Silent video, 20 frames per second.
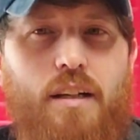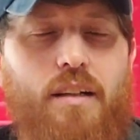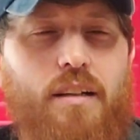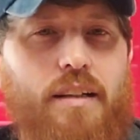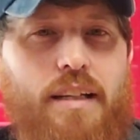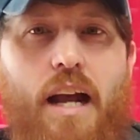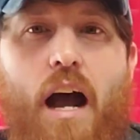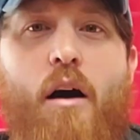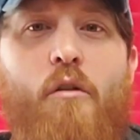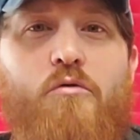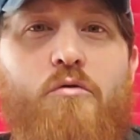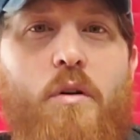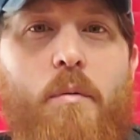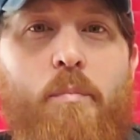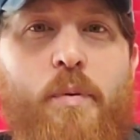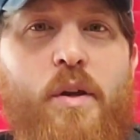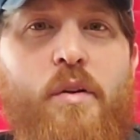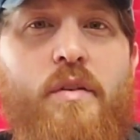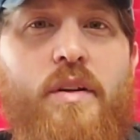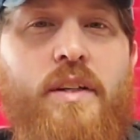I was
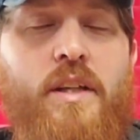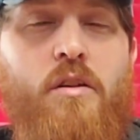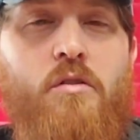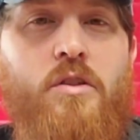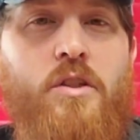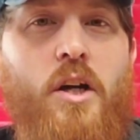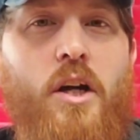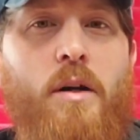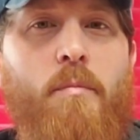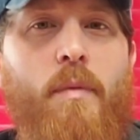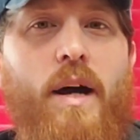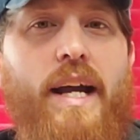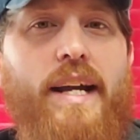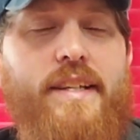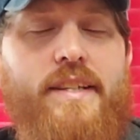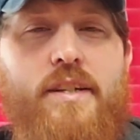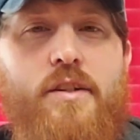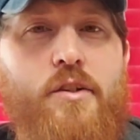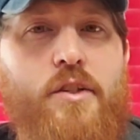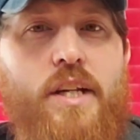rebuking those
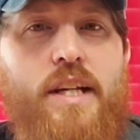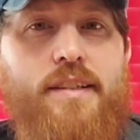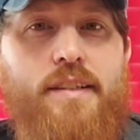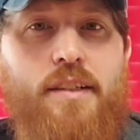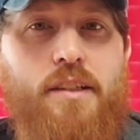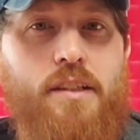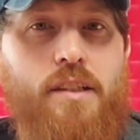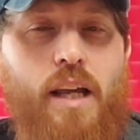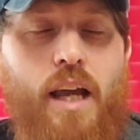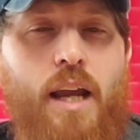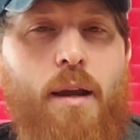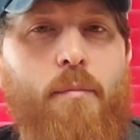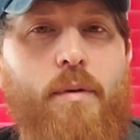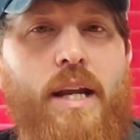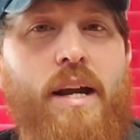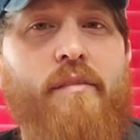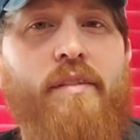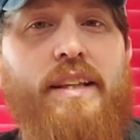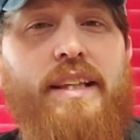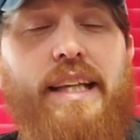termites in Jesus' name and
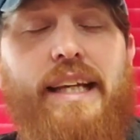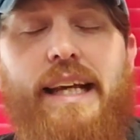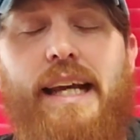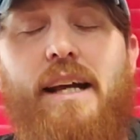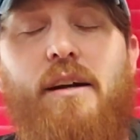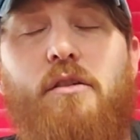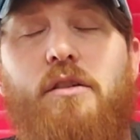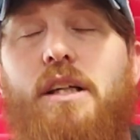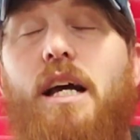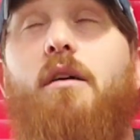everything else.